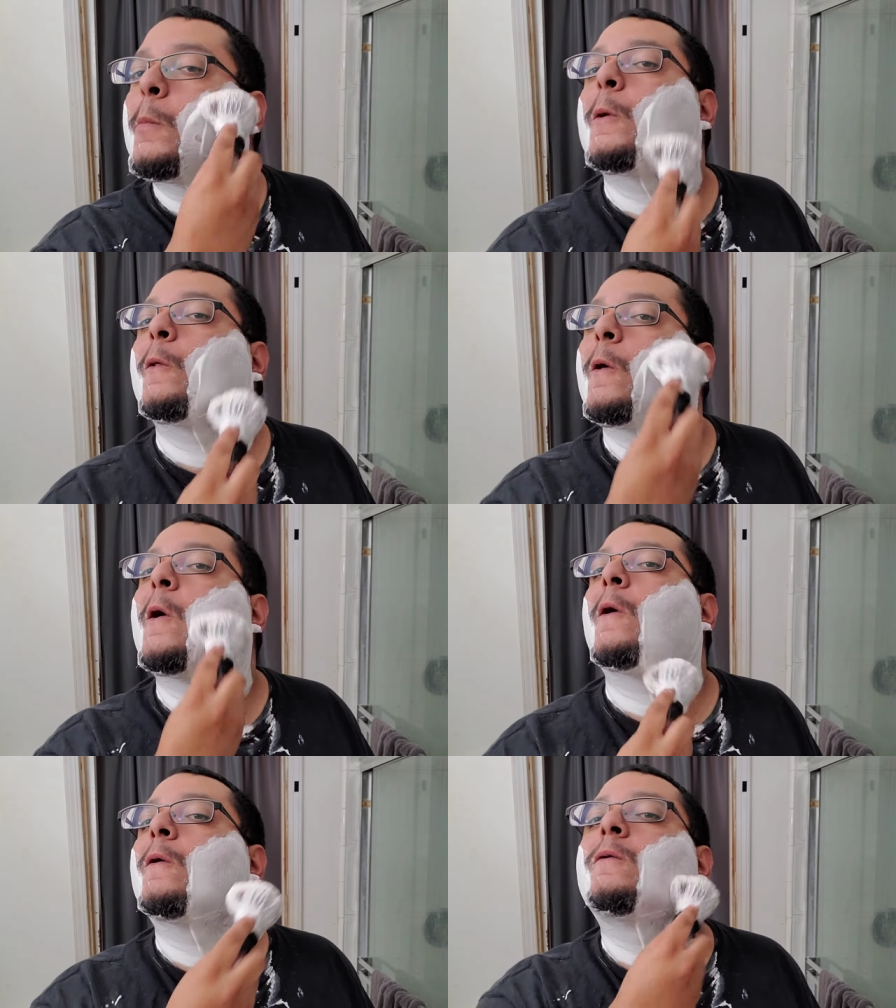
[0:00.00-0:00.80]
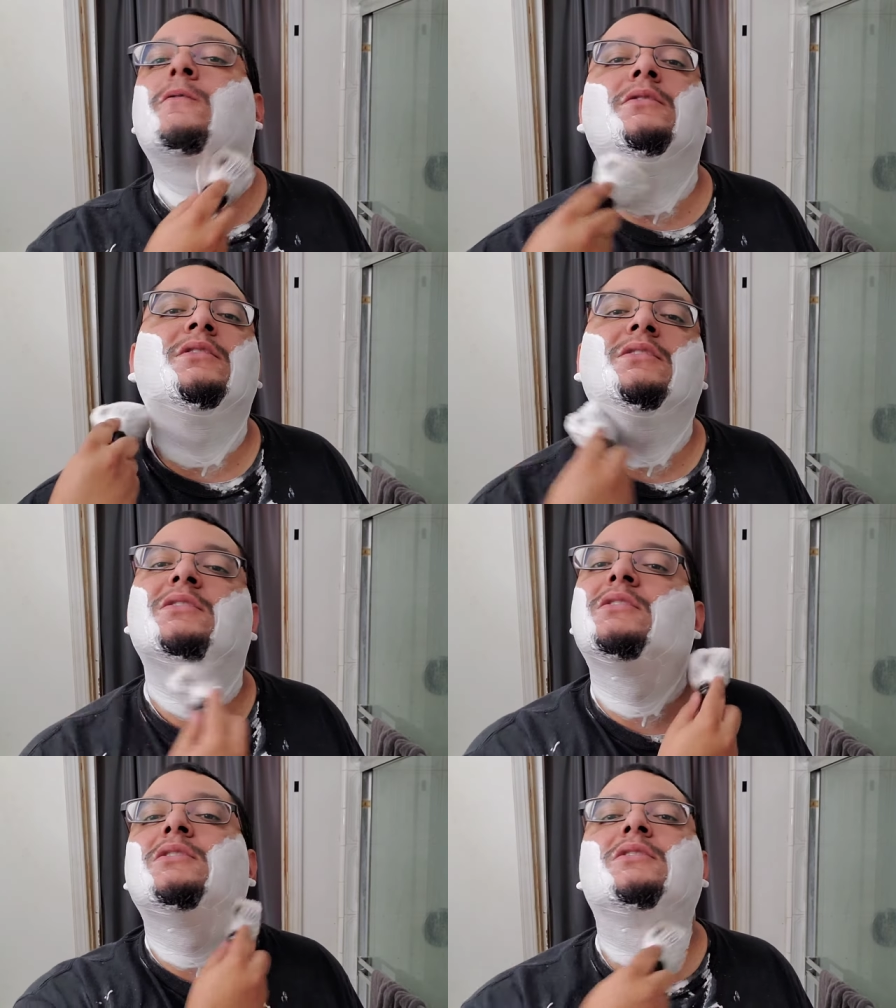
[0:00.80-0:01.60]
Look at that.
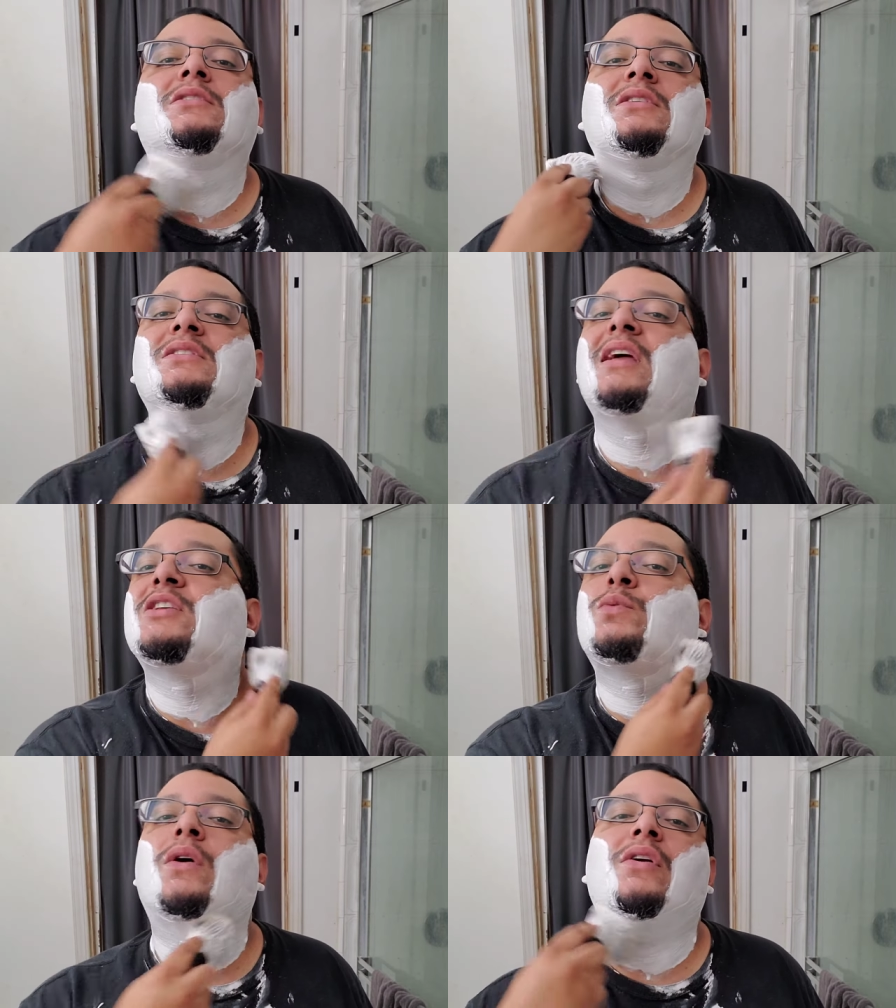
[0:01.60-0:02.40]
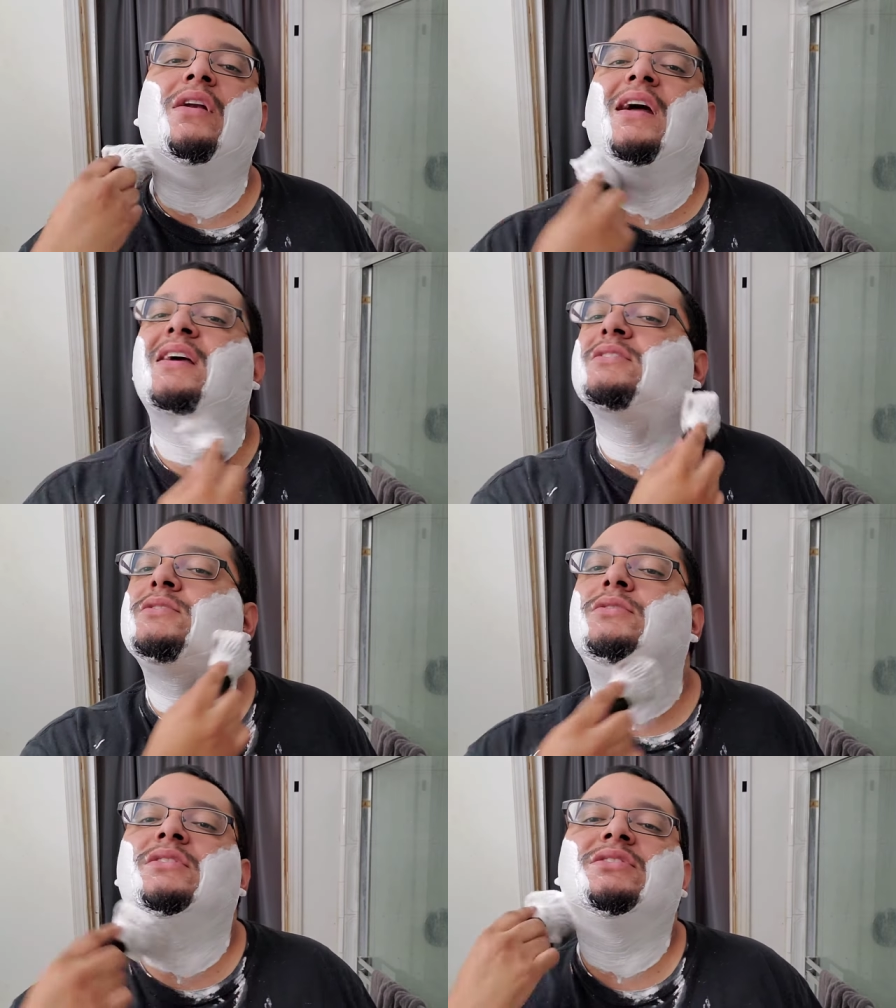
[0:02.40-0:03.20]
It takes water nice,
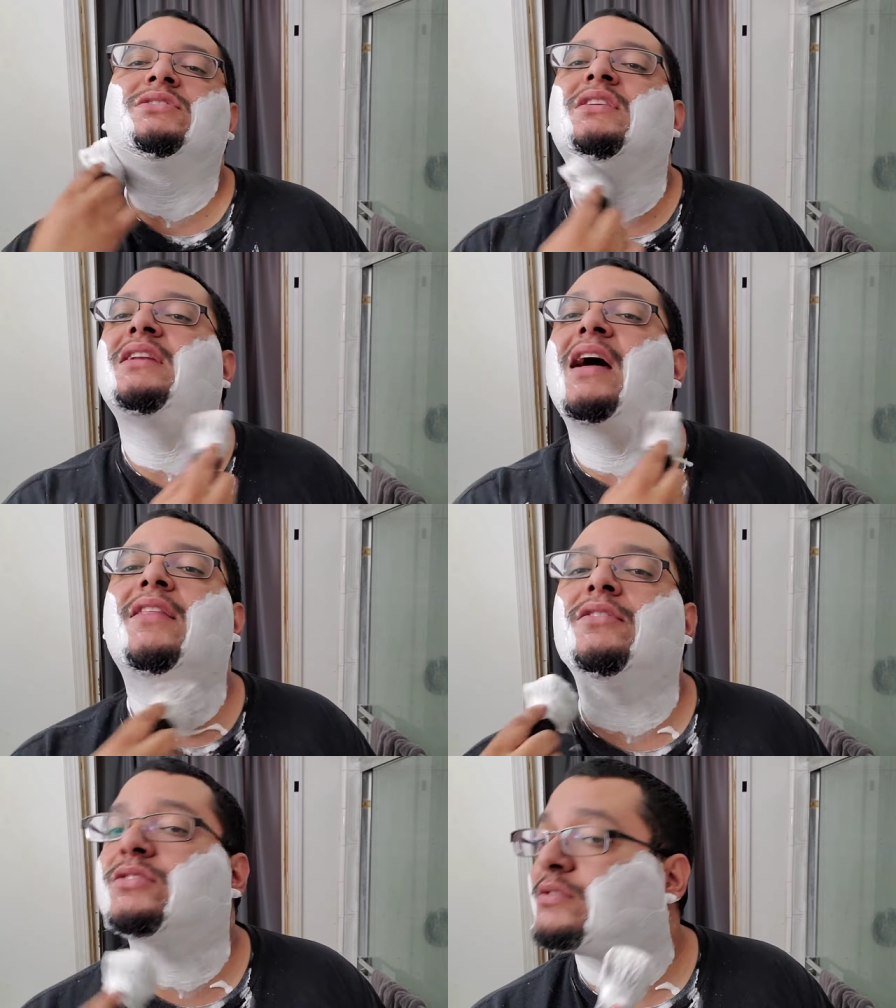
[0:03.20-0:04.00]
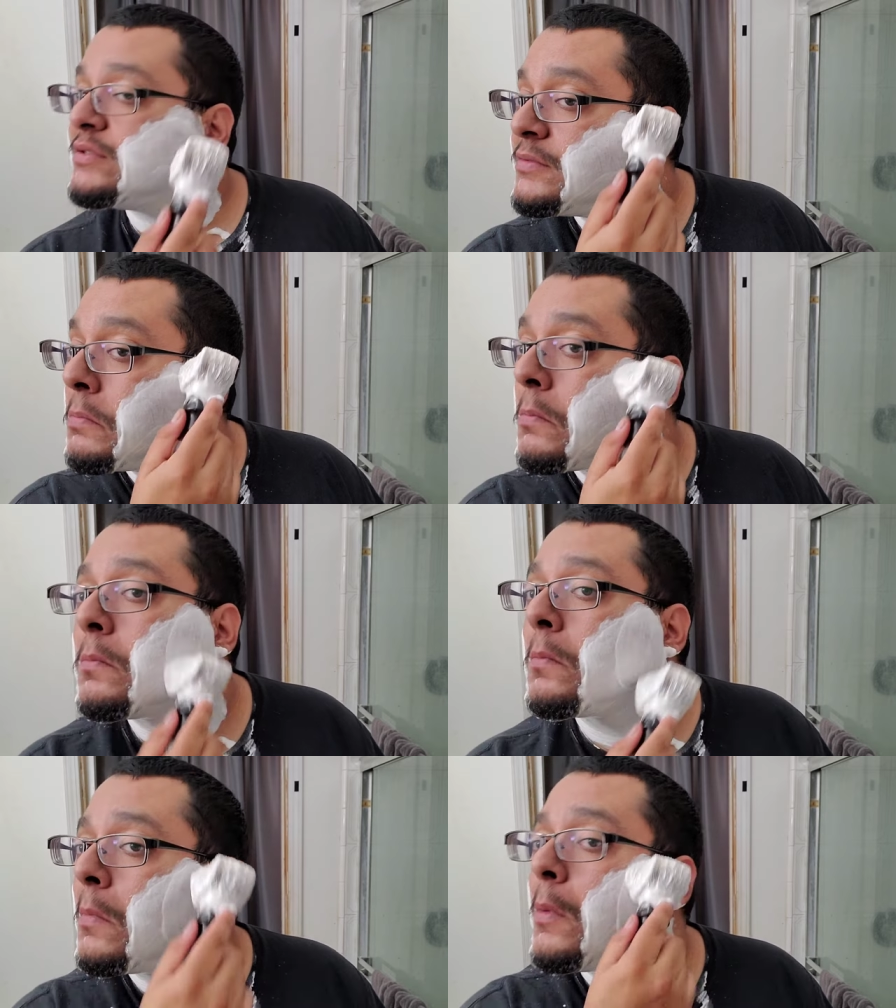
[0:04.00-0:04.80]
dude, and just the lather just
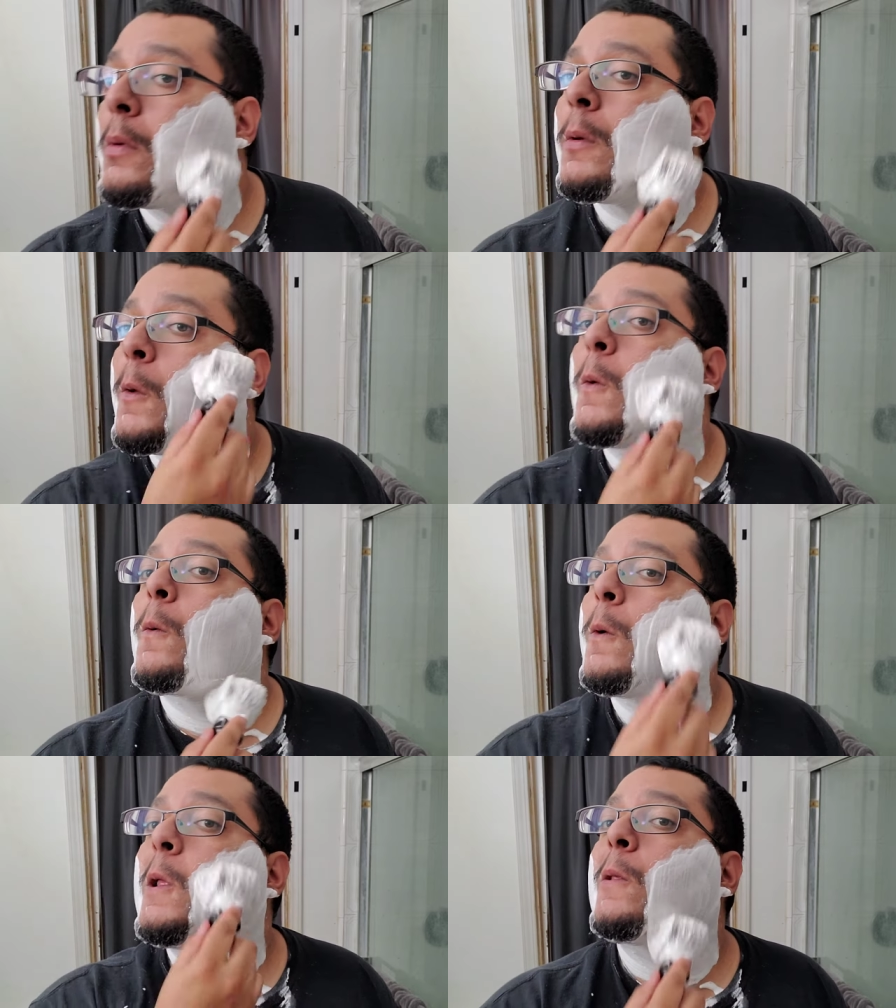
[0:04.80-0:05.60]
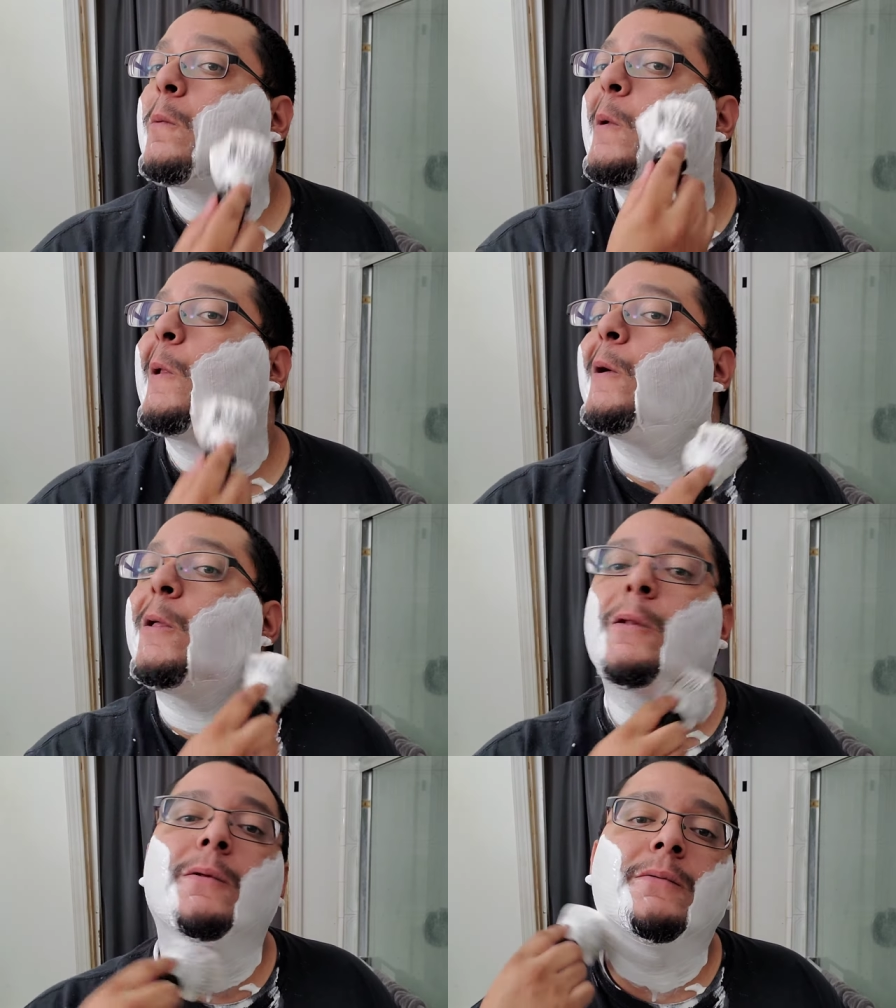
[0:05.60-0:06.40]
really really
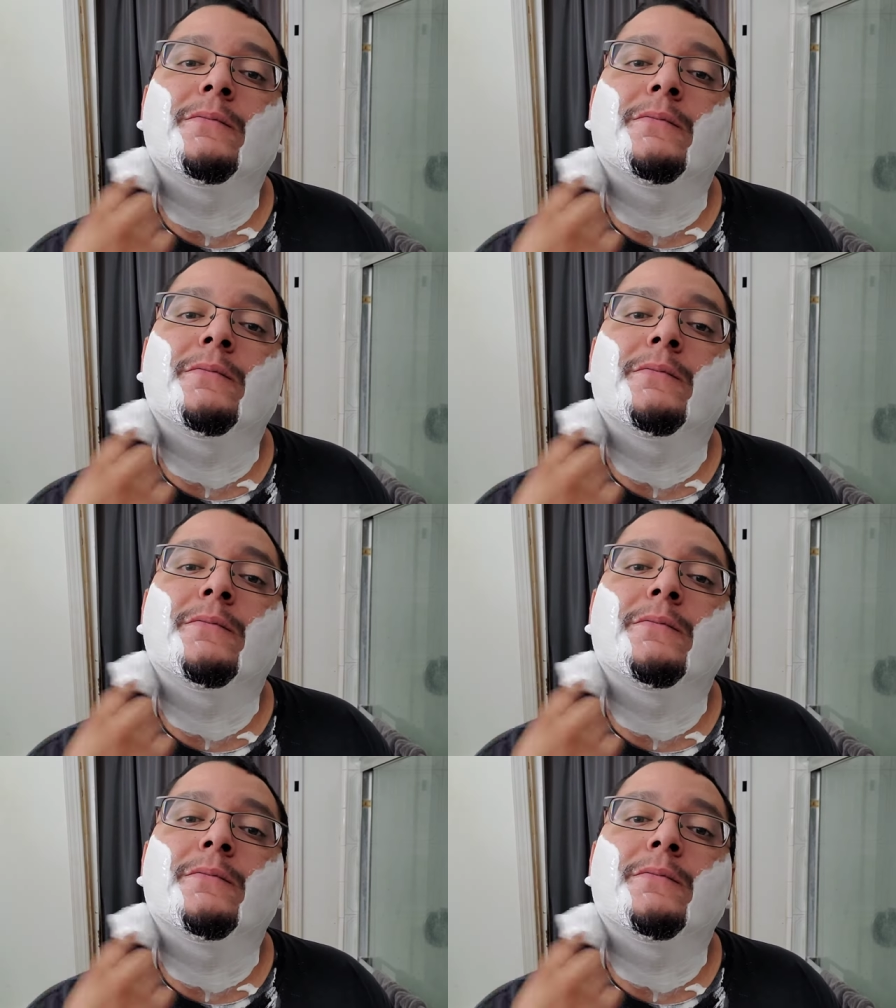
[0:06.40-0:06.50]
there.